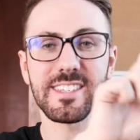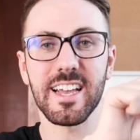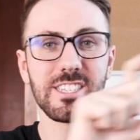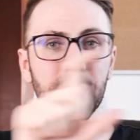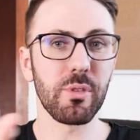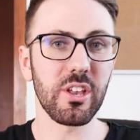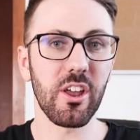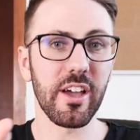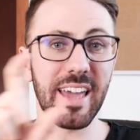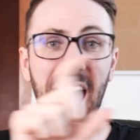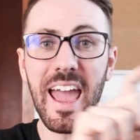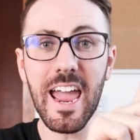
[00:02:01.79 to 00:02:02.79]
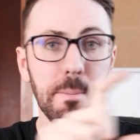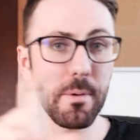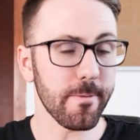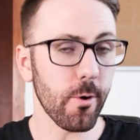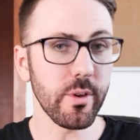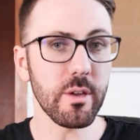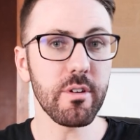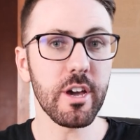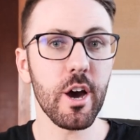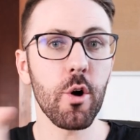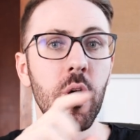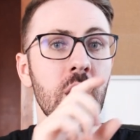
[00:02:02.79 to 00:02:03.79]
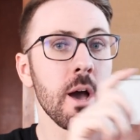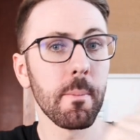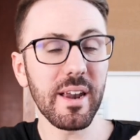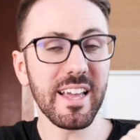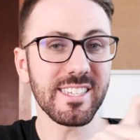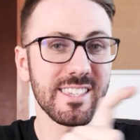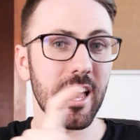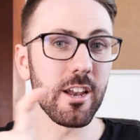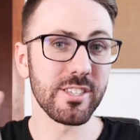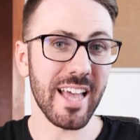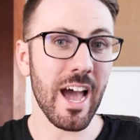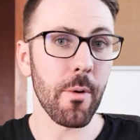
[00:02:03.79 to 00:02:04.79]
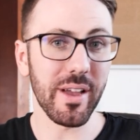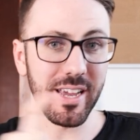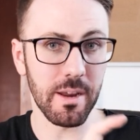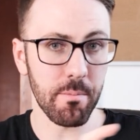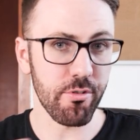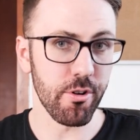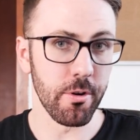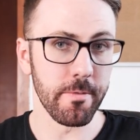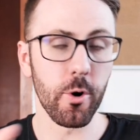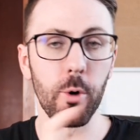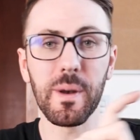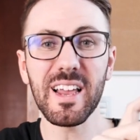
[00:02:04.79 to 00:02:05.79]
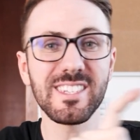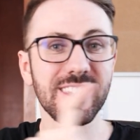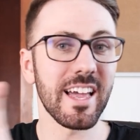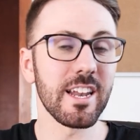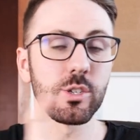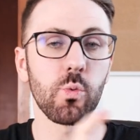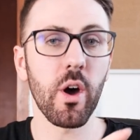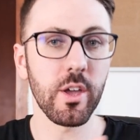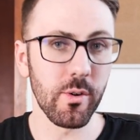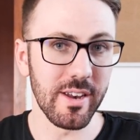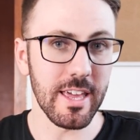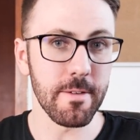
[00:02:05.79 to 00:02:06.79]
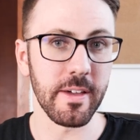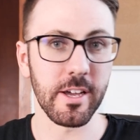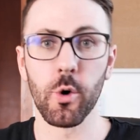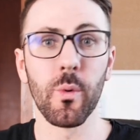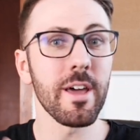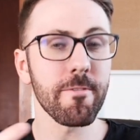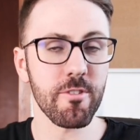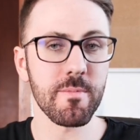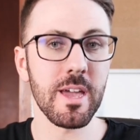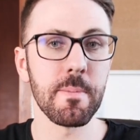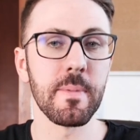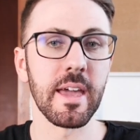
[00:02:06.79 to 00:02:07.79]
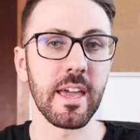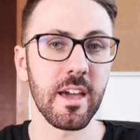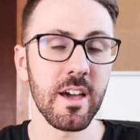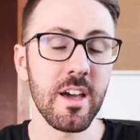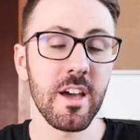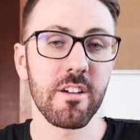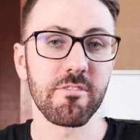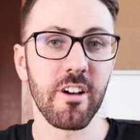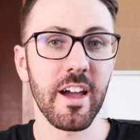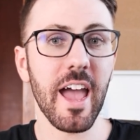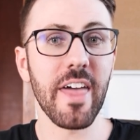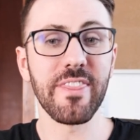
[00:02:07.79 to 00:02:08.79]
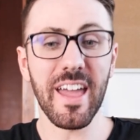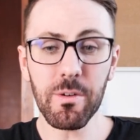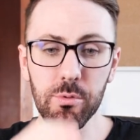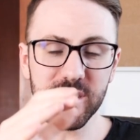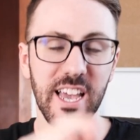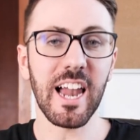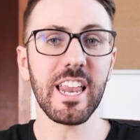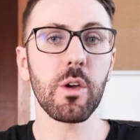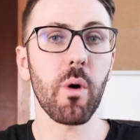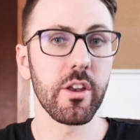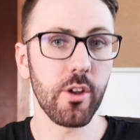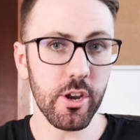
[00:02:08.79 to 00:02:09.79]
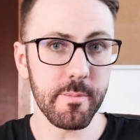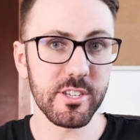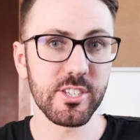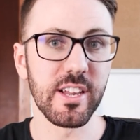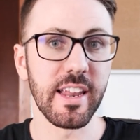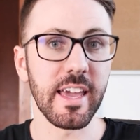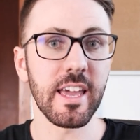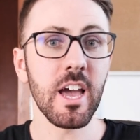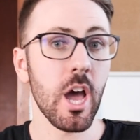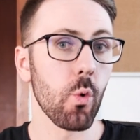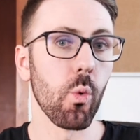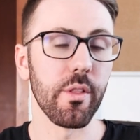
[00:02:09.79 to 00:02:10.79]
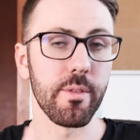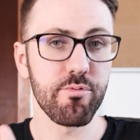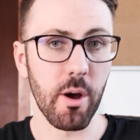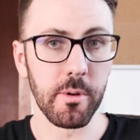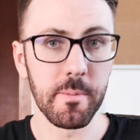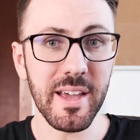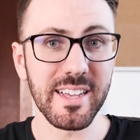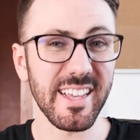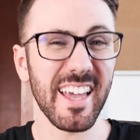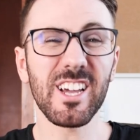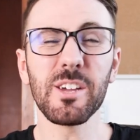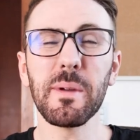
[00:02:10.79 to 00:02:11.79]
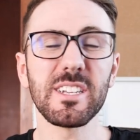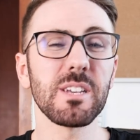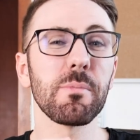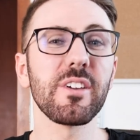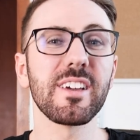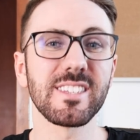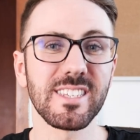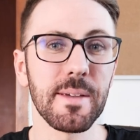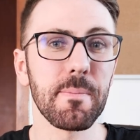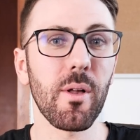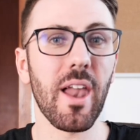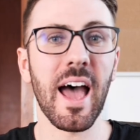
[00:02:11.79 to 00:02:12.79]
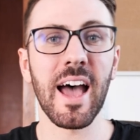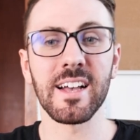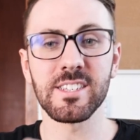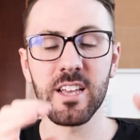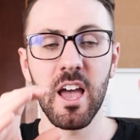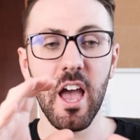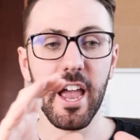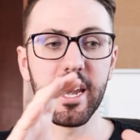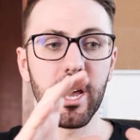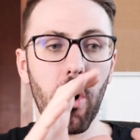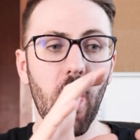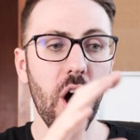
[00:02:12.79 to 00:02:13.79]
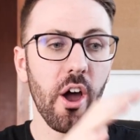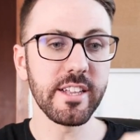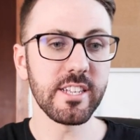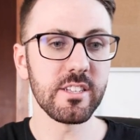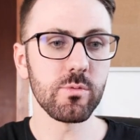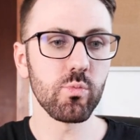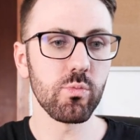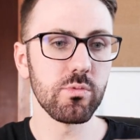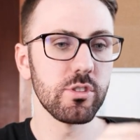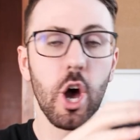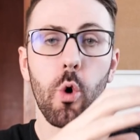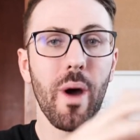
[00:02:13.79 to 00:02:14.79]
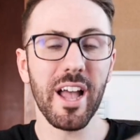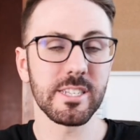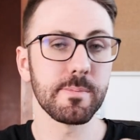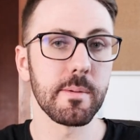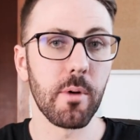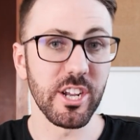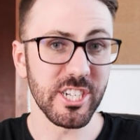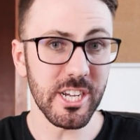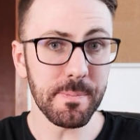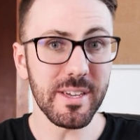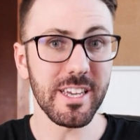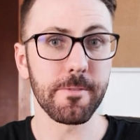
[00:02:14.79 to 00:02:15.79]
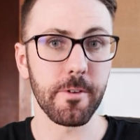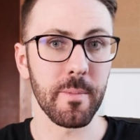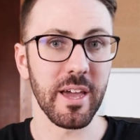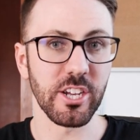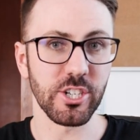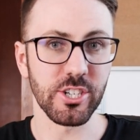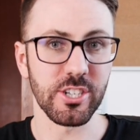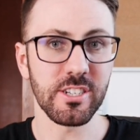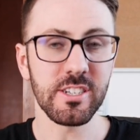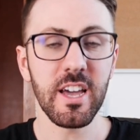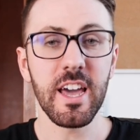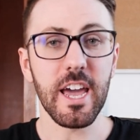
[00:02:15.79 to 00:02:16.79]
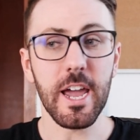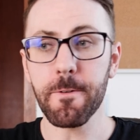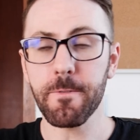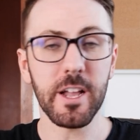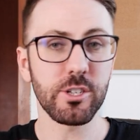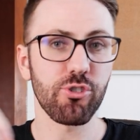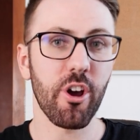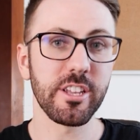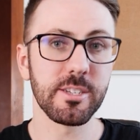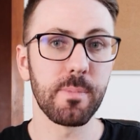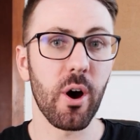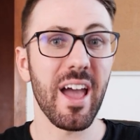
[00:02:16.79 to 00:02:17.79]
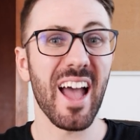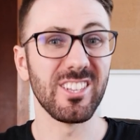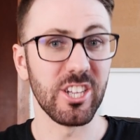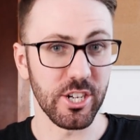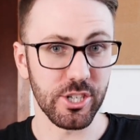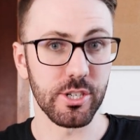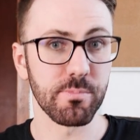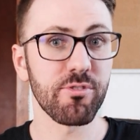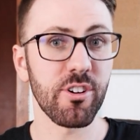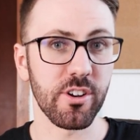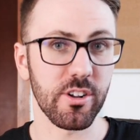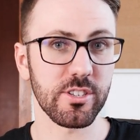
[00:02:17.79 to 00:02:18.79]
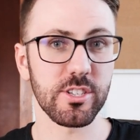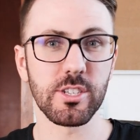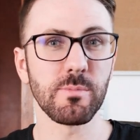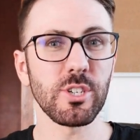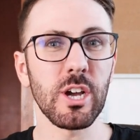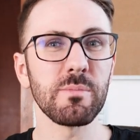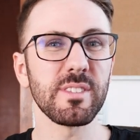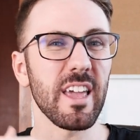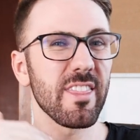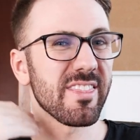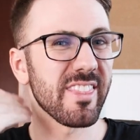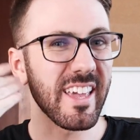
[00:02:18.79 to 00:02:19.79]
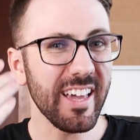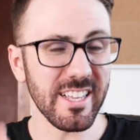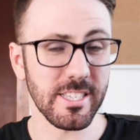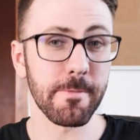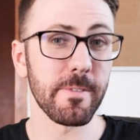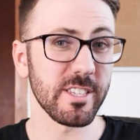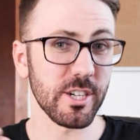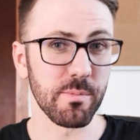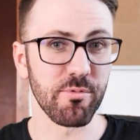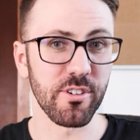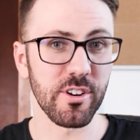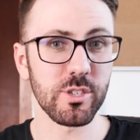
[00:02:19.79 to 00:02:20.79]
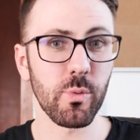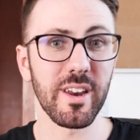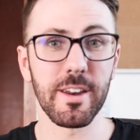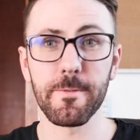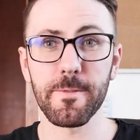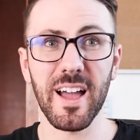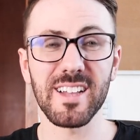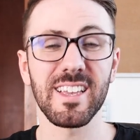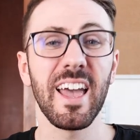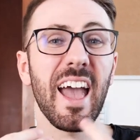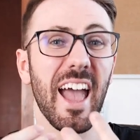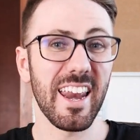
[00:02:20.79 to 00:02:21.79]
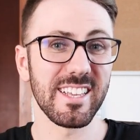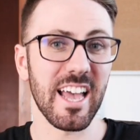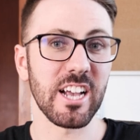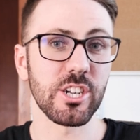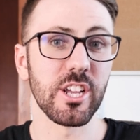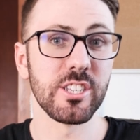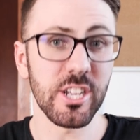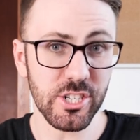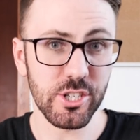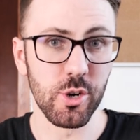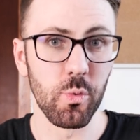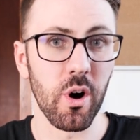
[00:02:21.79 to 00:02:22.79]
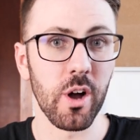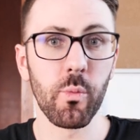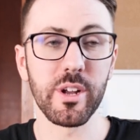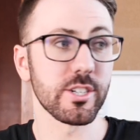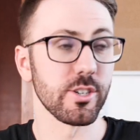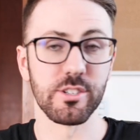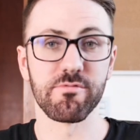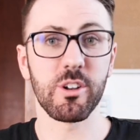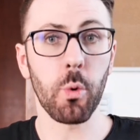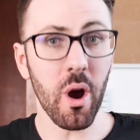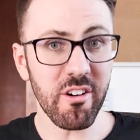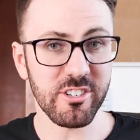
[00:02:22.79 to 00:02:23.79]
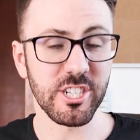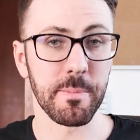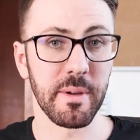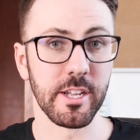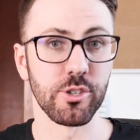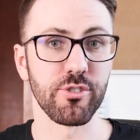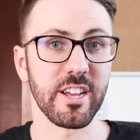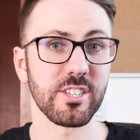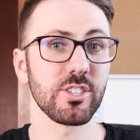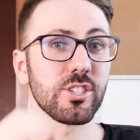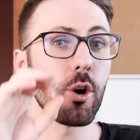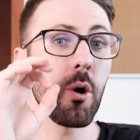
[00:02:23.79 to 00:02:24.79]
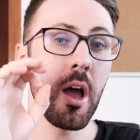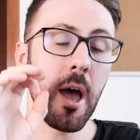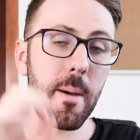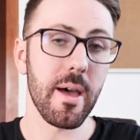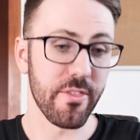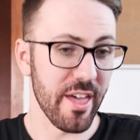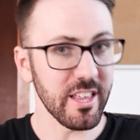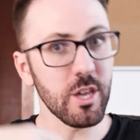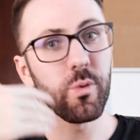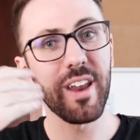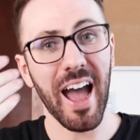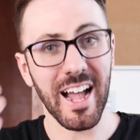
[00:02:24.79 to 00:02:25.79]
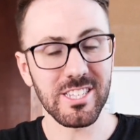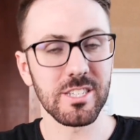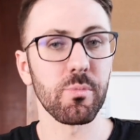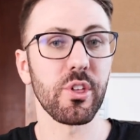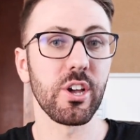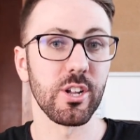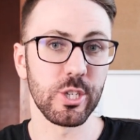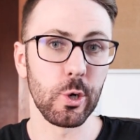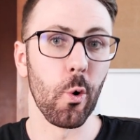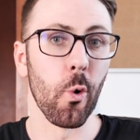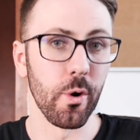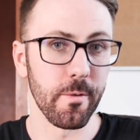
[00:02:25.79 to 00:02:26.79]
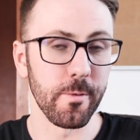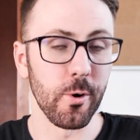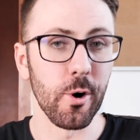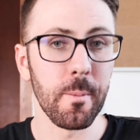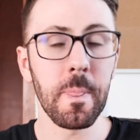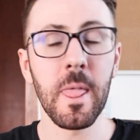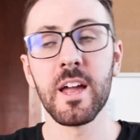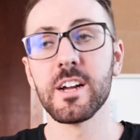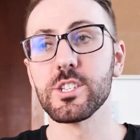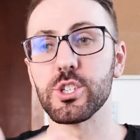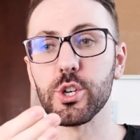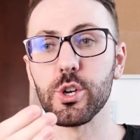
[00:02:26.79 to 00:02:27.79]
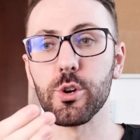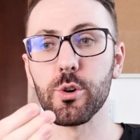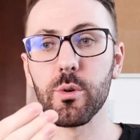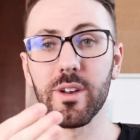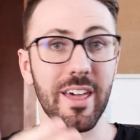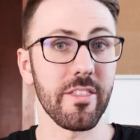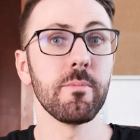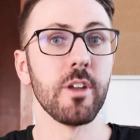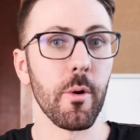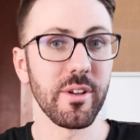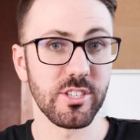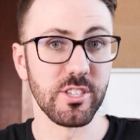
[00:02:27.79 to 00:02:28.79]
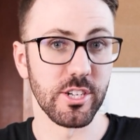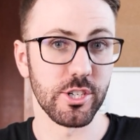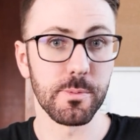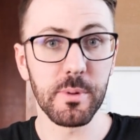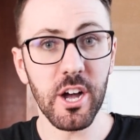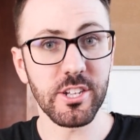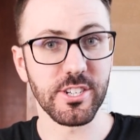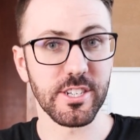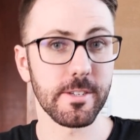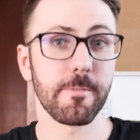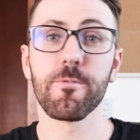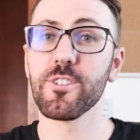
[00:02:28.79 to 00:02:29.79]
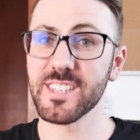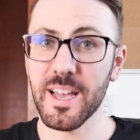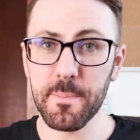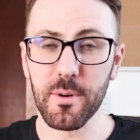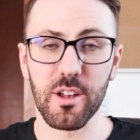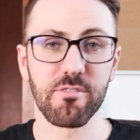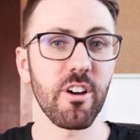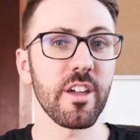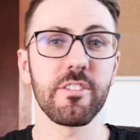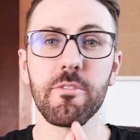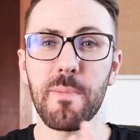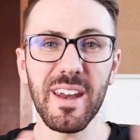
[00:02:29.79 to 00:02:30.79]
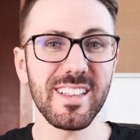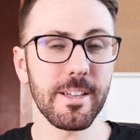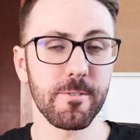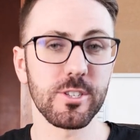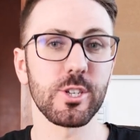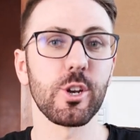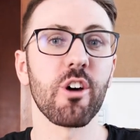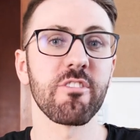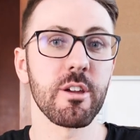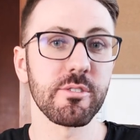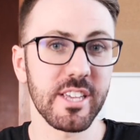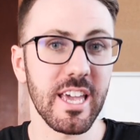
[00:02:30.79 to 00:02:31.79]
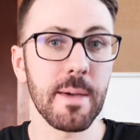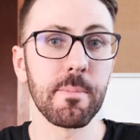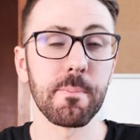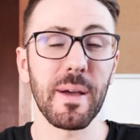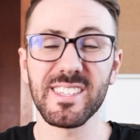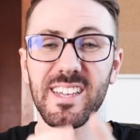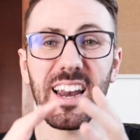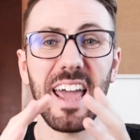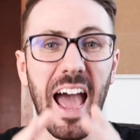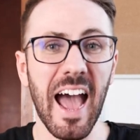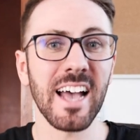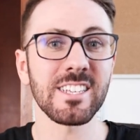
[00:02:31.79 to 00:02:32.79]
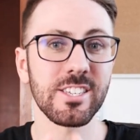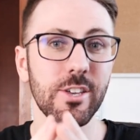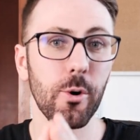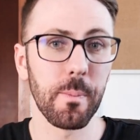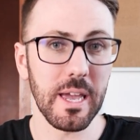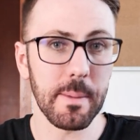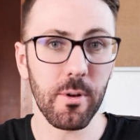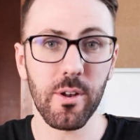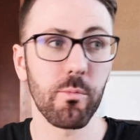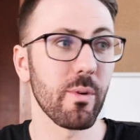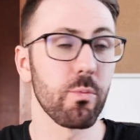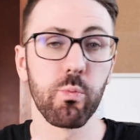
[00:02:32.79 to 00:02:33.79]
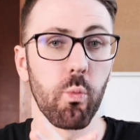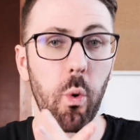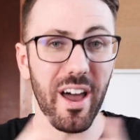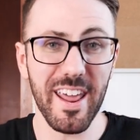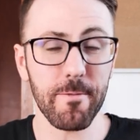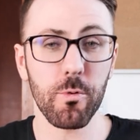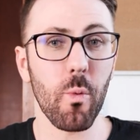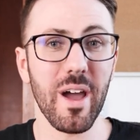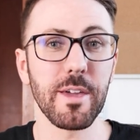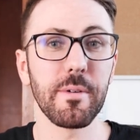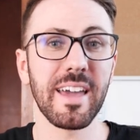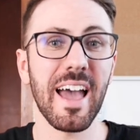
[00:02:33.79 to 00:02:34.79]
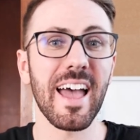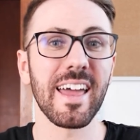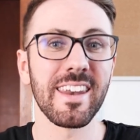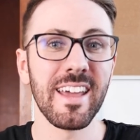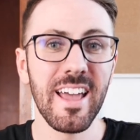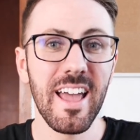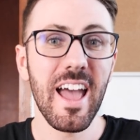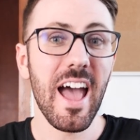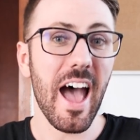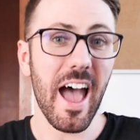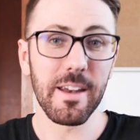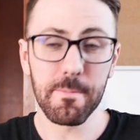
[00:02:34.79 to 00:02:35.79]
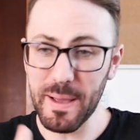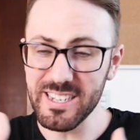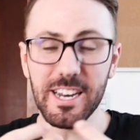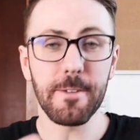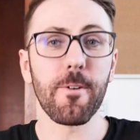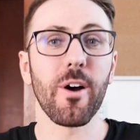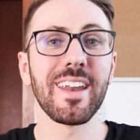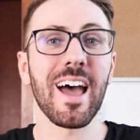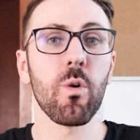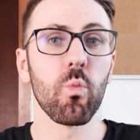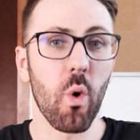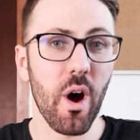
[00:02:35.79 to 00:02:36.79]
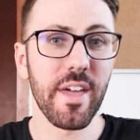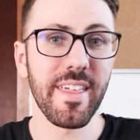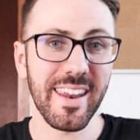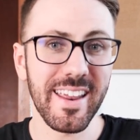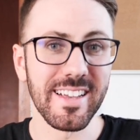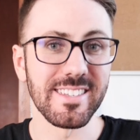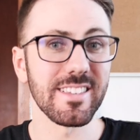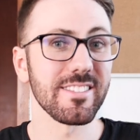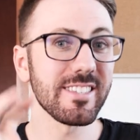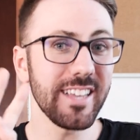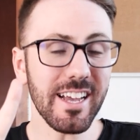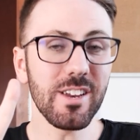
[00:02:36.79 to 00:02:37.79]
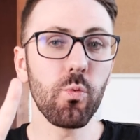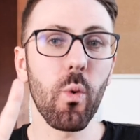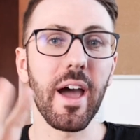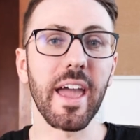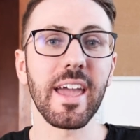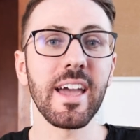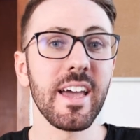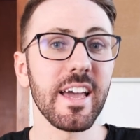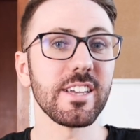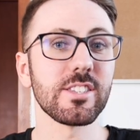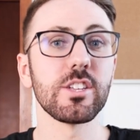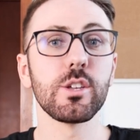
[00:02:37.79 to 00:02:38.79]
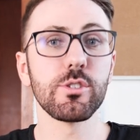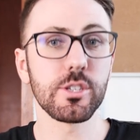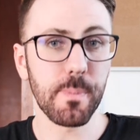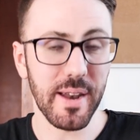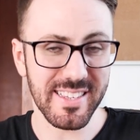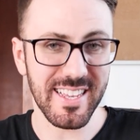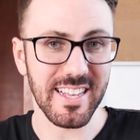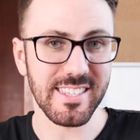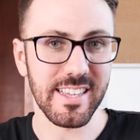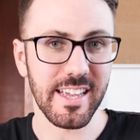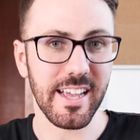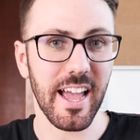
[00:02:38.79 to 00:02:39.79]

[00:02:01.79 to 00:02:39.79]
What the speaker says: says something like, hey, before you go, please tell us how we can improve, or please tell us why you're leaving, or whatever it may be, right? And they will tell you anonymously what the problem is. It could be something as simple as, you know, I didn't know where to put my shipping information if they're trying to buy a digital product. Sometimes they think it's a physical product when in fact it is actually a digital one which doesn't require a shipping address. So then you would add something onto your order form to let them know it's a digital purchase. For example, right? There are many different scenarios here, but basically ask your people with whatever way you can and basically find out why that is. The second way is to do split testing.